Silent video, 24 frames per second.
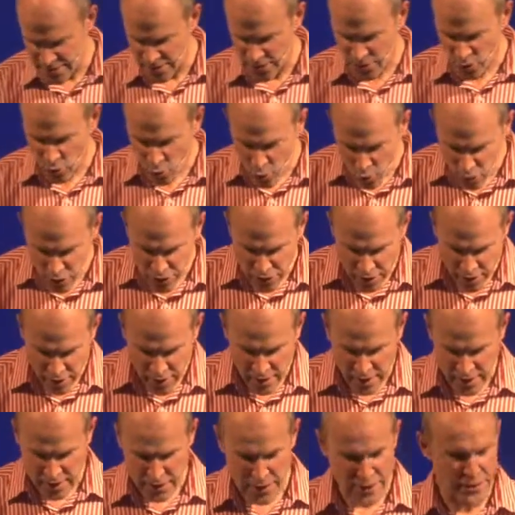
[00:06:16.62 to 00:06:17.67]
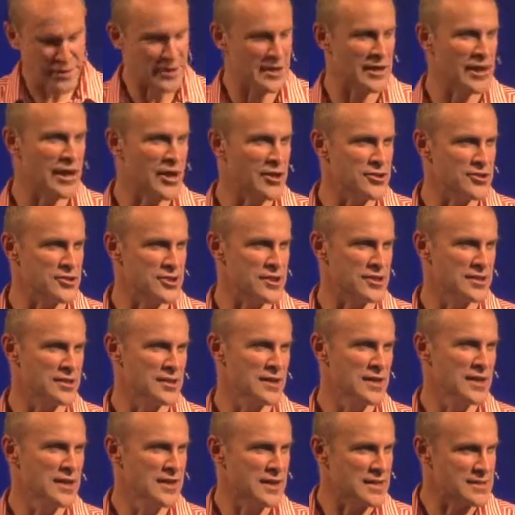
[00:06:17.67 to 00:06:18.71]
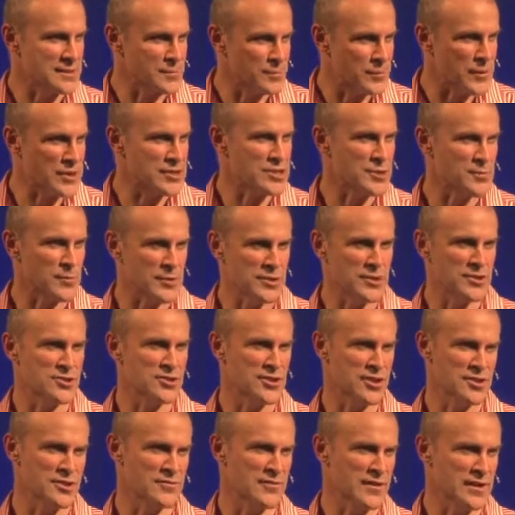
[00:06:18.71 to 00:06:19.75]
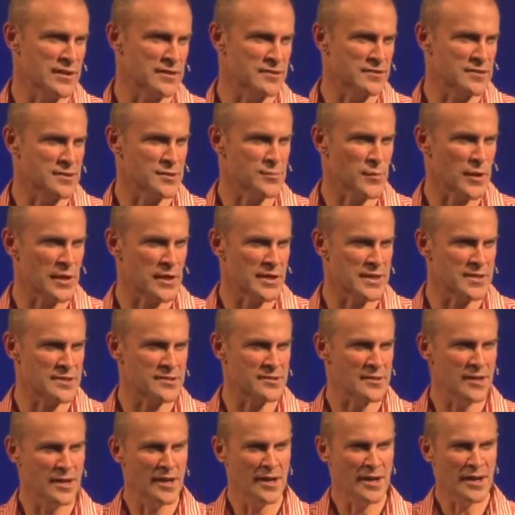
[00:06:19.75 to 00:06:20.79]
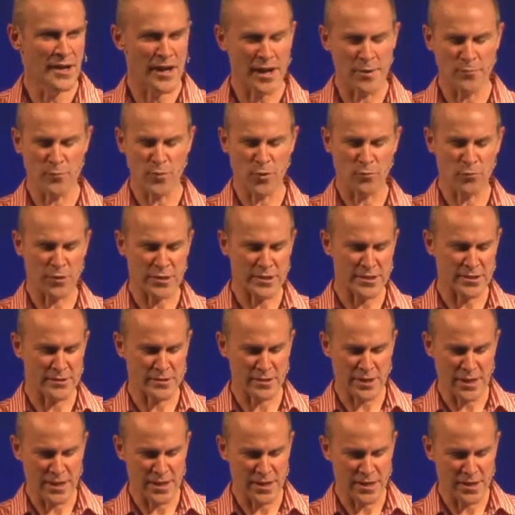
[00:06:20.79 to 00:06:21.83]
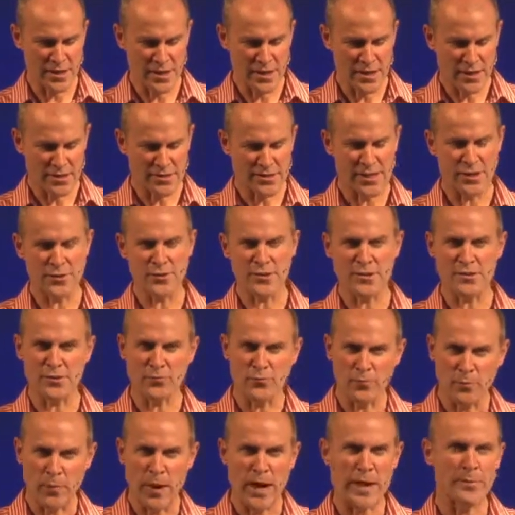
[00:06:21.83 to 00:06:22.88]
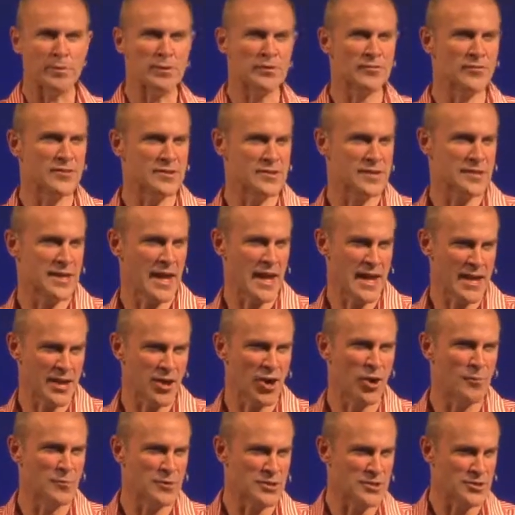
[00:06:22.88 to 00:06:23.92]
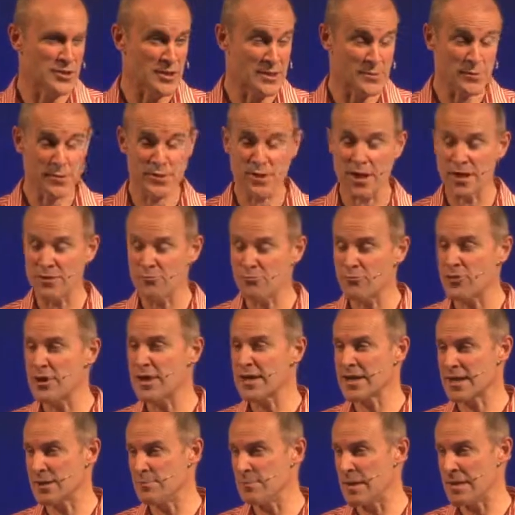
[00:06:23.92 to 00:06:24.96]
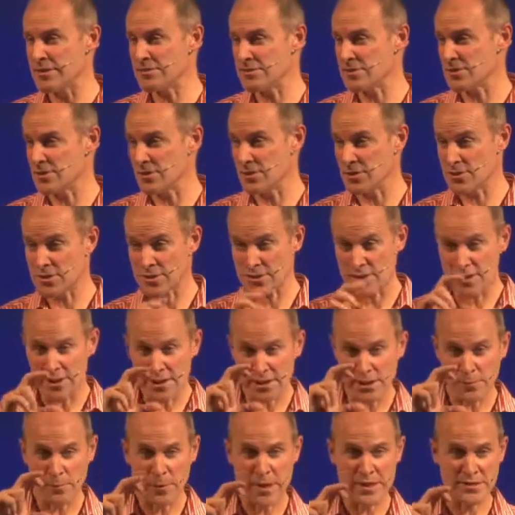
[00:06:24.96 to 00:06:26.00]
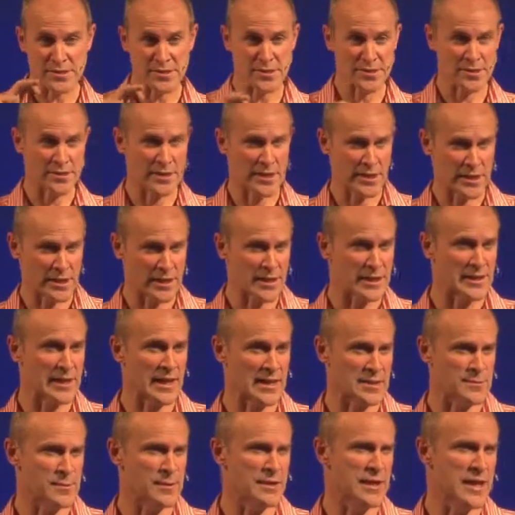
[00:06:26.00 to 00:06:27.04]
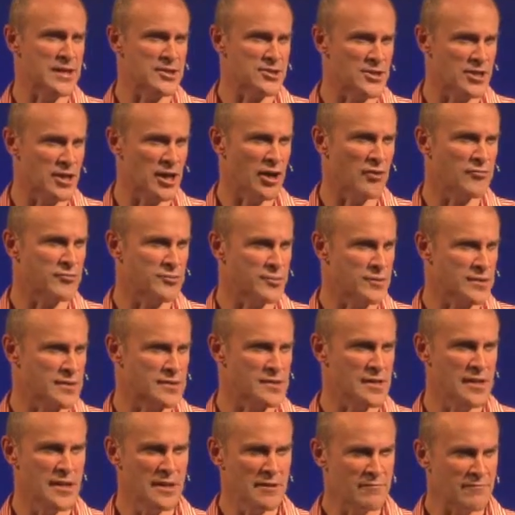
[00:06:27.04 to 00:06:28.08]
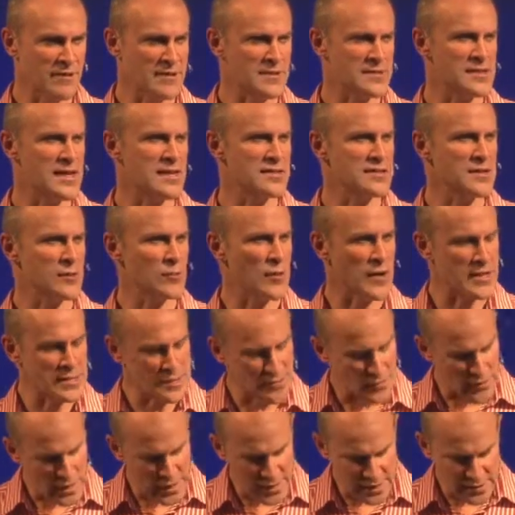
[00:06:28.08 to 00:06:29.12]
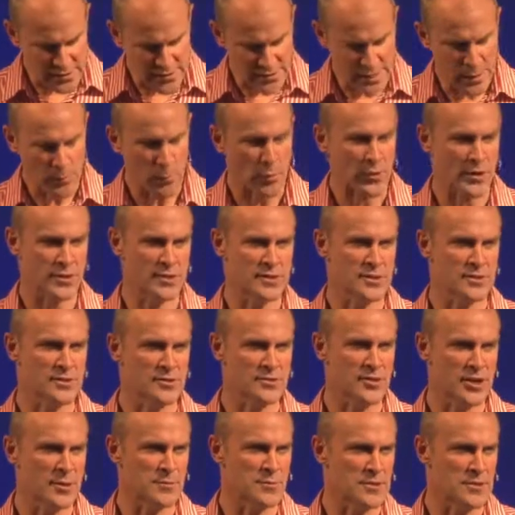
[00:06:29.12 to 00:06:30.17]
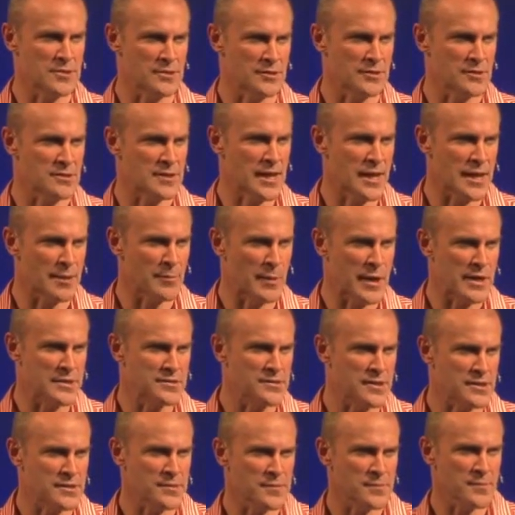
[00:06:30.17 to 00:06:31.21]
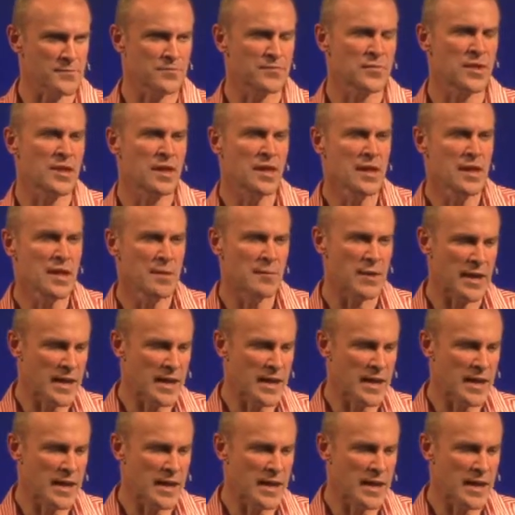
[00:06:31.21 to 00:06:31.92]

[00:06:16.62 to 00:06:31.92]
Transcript: an author and theologian, he's a bishop in the Church of England as well. He's written the series of Bible for Today commentaries, which I really commend to you. Just a little passage and then a little explanation afterwards. Fantastic ways of getting deeper into the scriptures on a daily basis. But